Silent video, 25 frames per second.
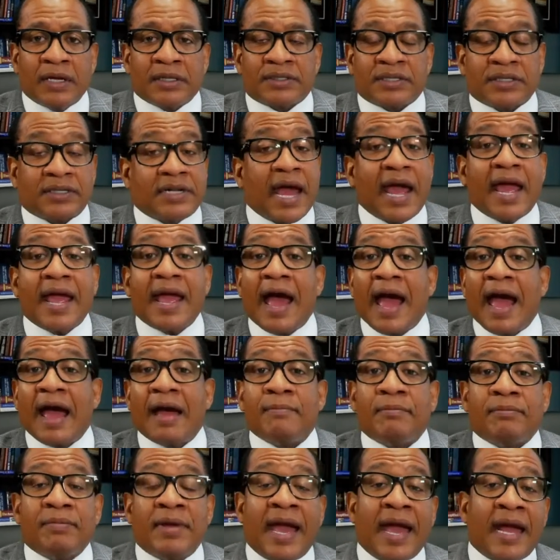Today
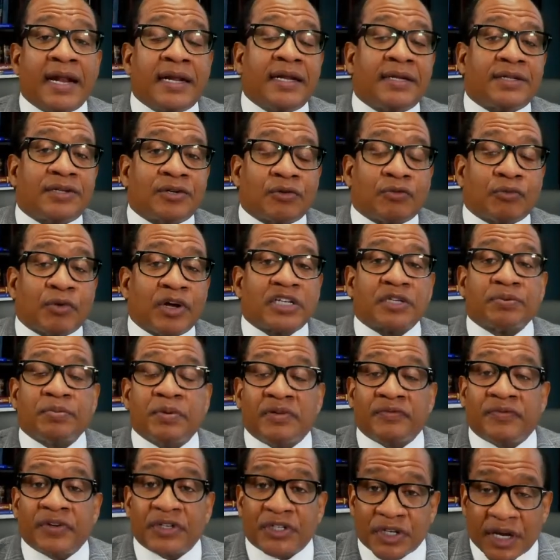I'm headed to
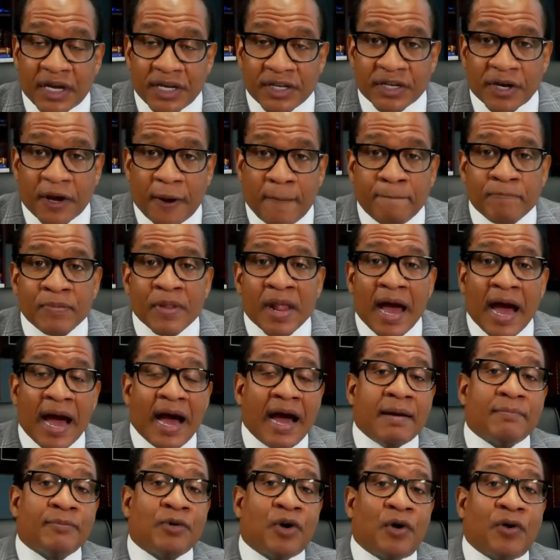Richmond, Virginia.
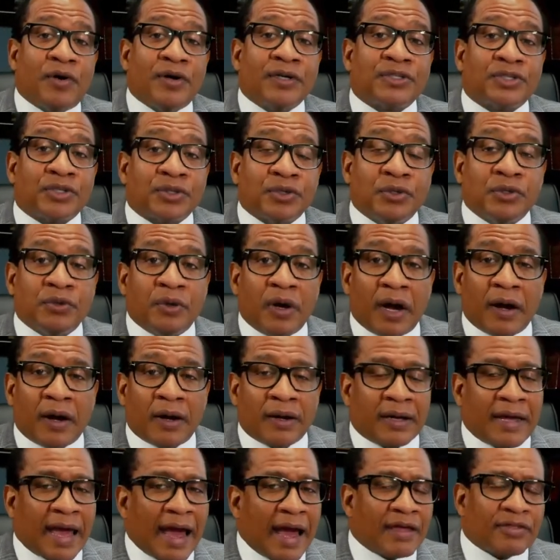I'm going to uh,
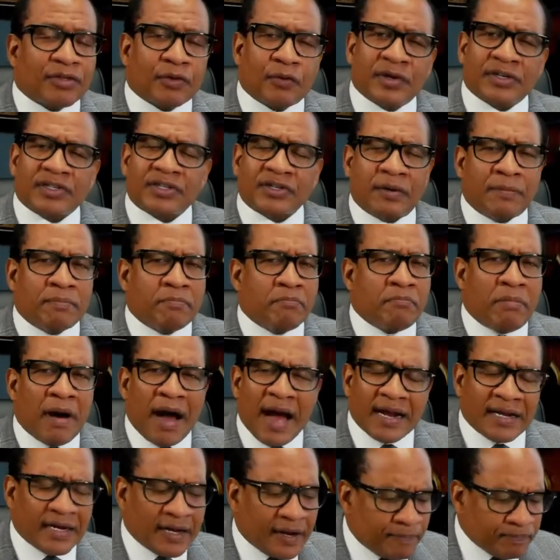gather with some
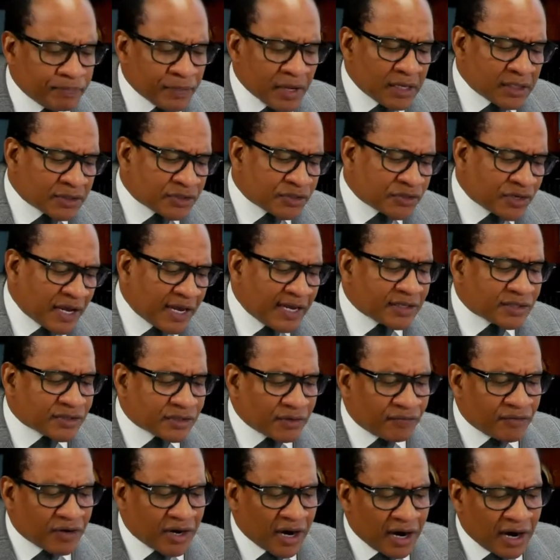mighty saints
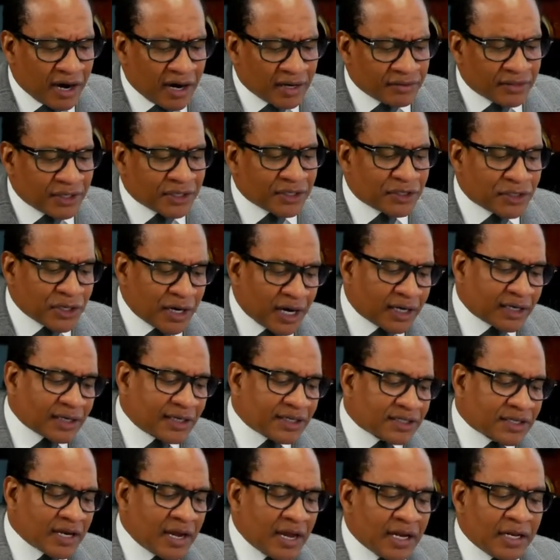of God, the
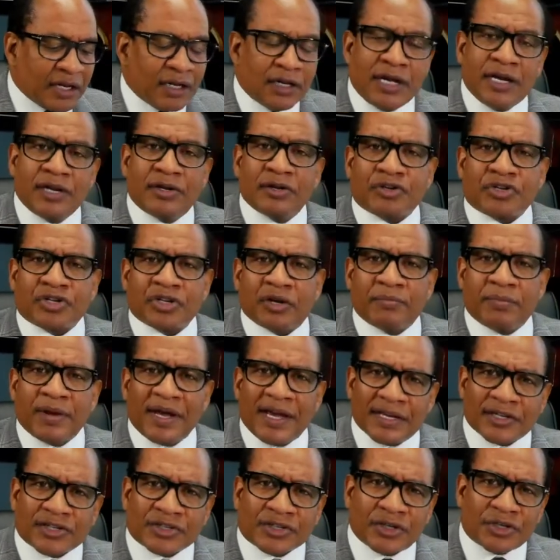Douglass Leadership
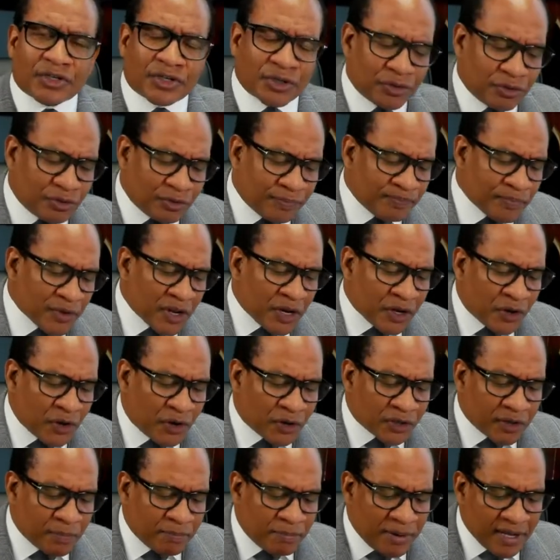Institute.
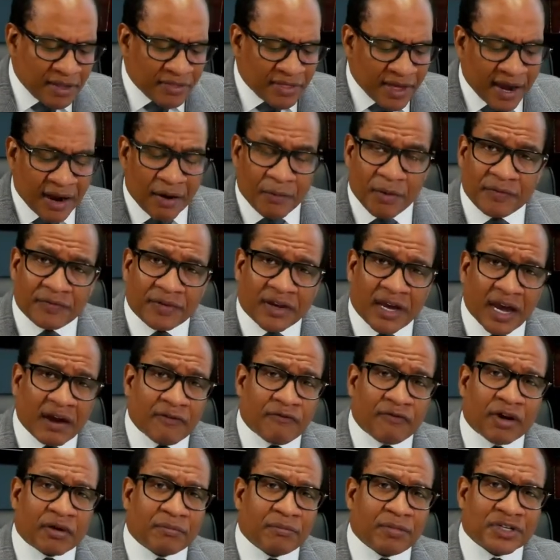Going to be there with
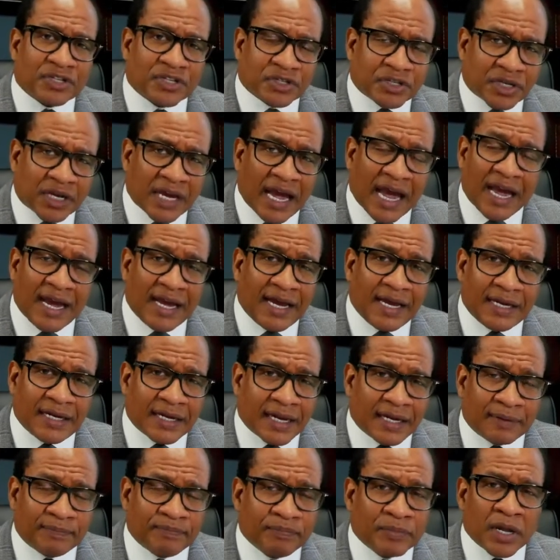Kevrick
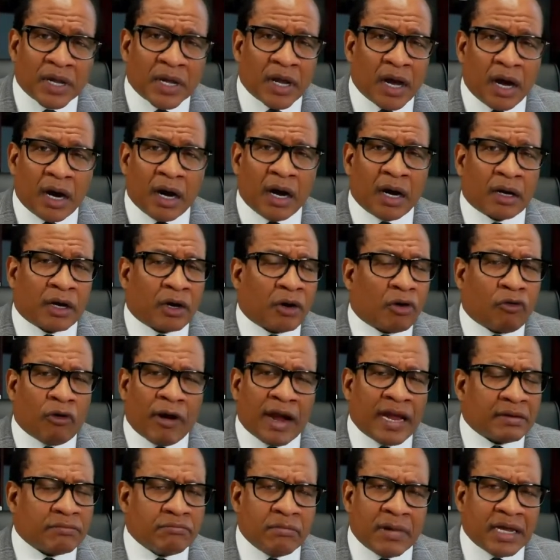McCain and uh,
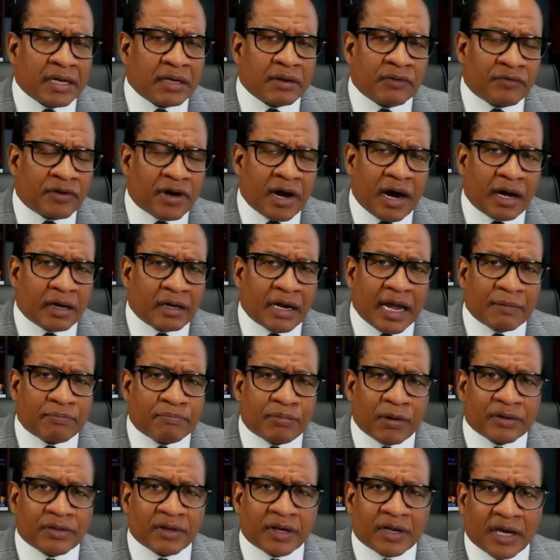great men of God like
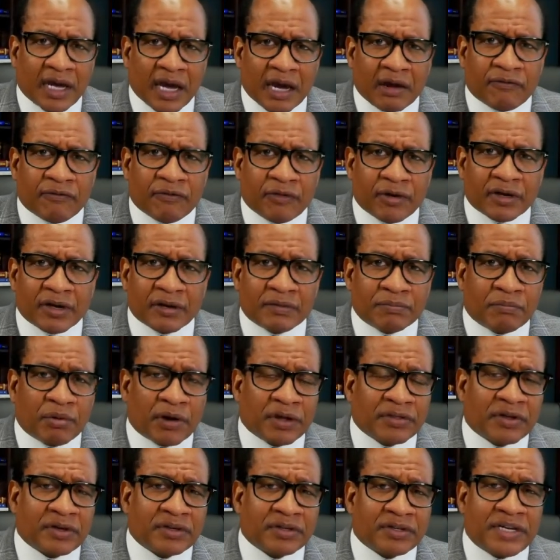Brother Kevrick and
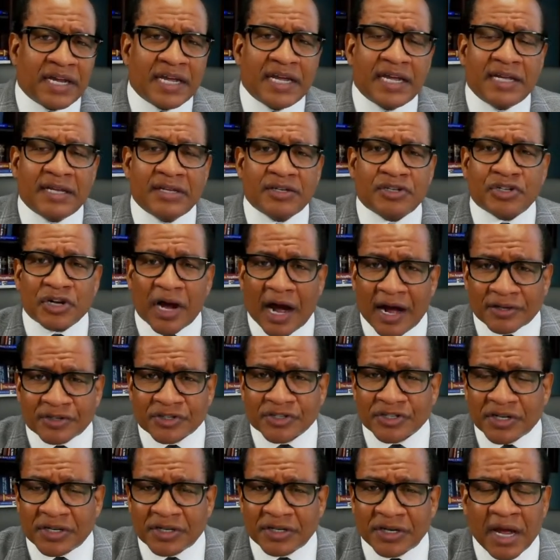Brother Dean
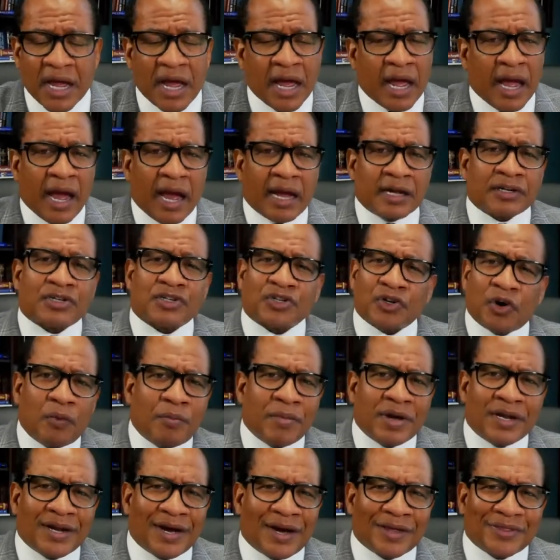Johnson and so
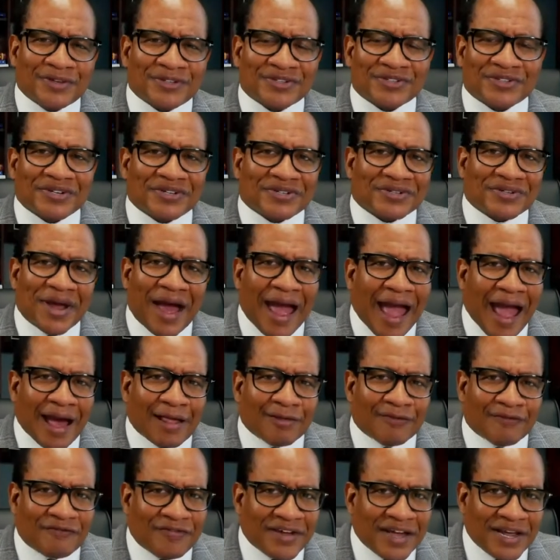many others. Sister
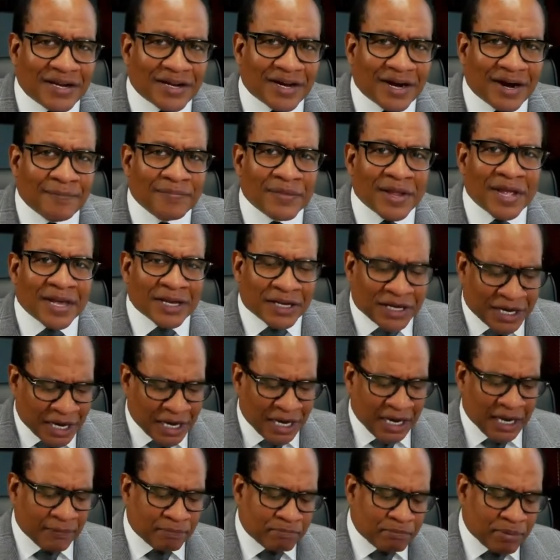Alveda
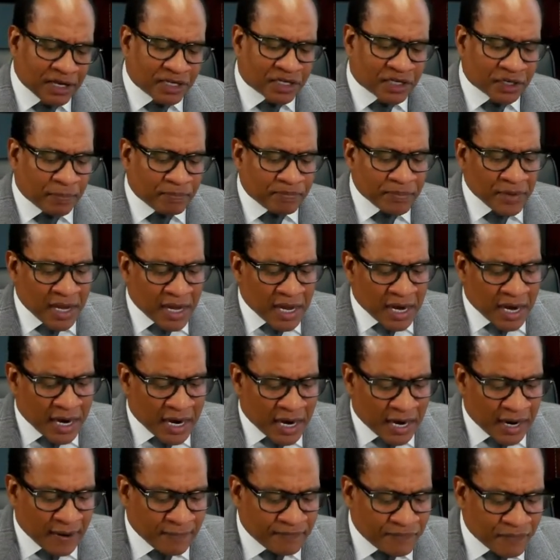King, Bishop
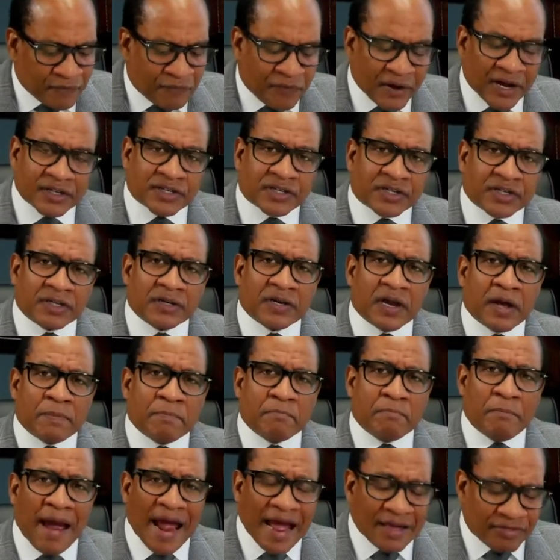uh, Vincent
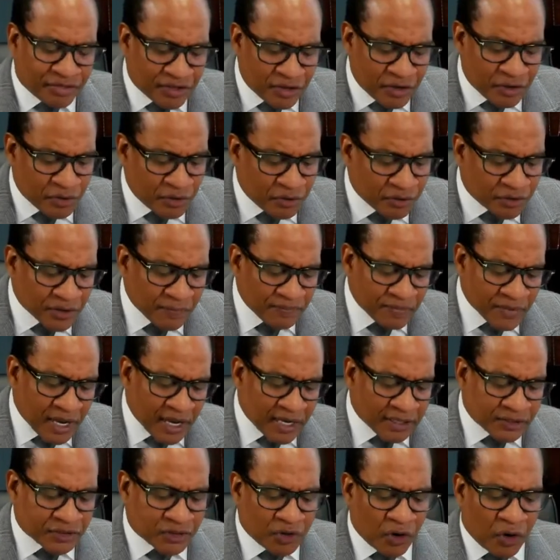Matthews
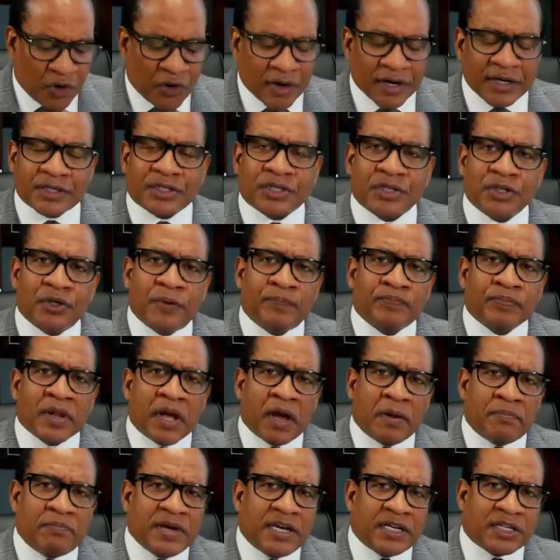is going to
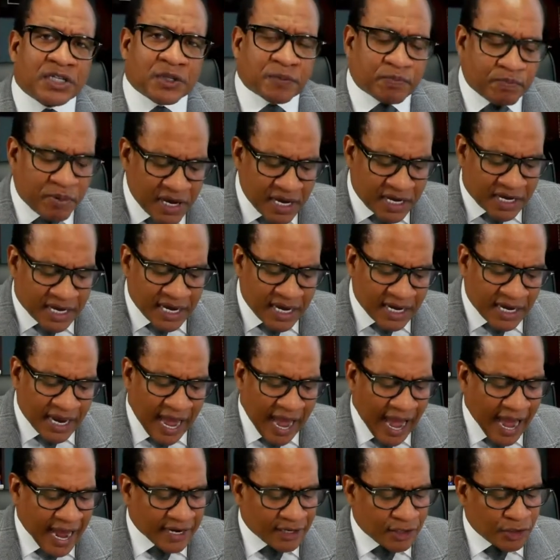be speaking
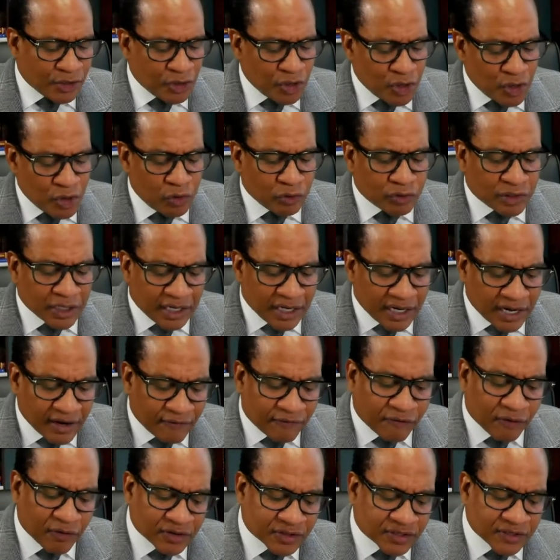at New
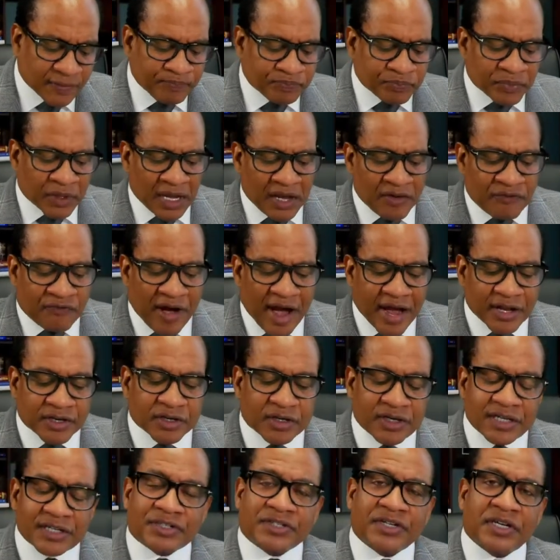Deliverance
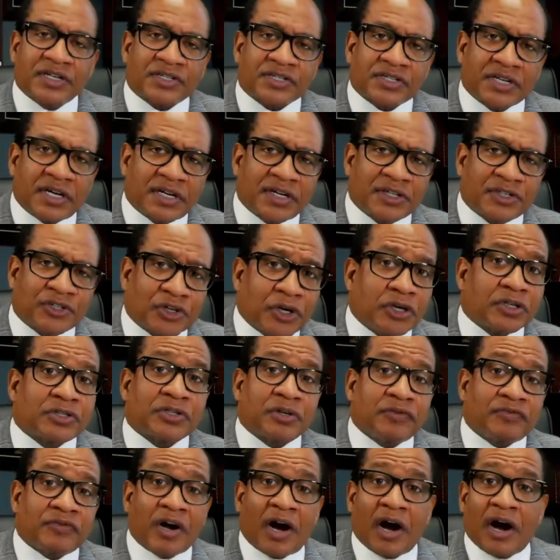Evangelistic Center, Church
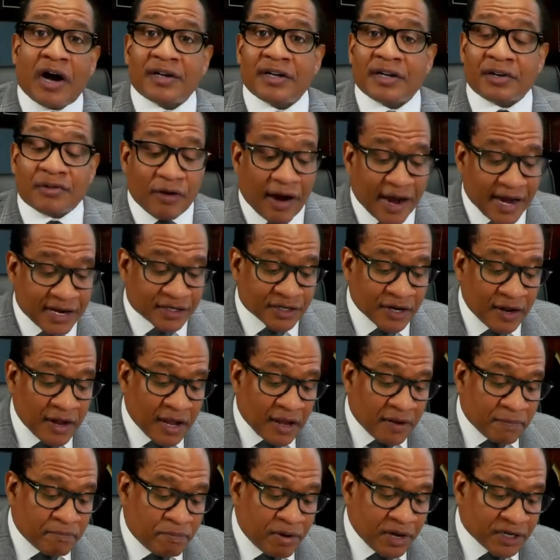of God in Christ.
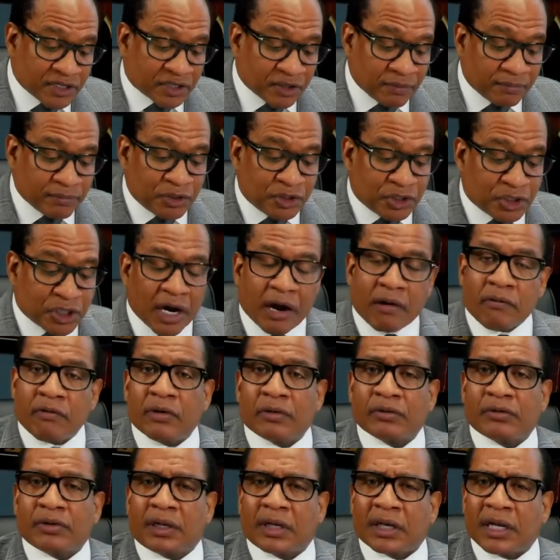Bishop
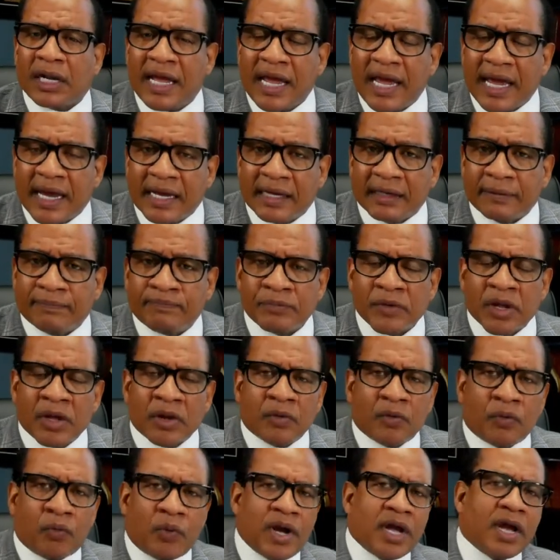Gerald Glenn
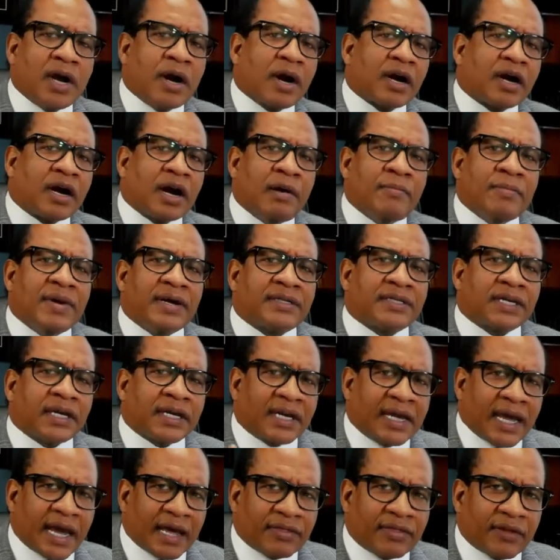we are coming
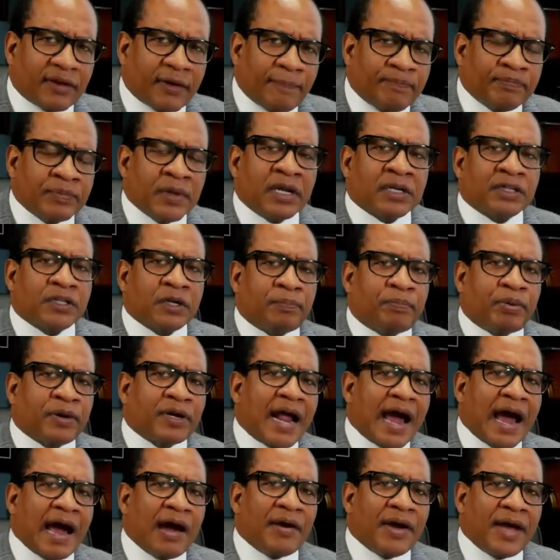together to
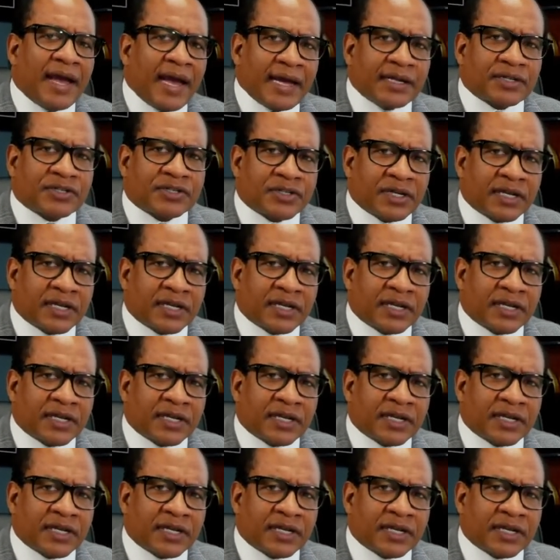put our heads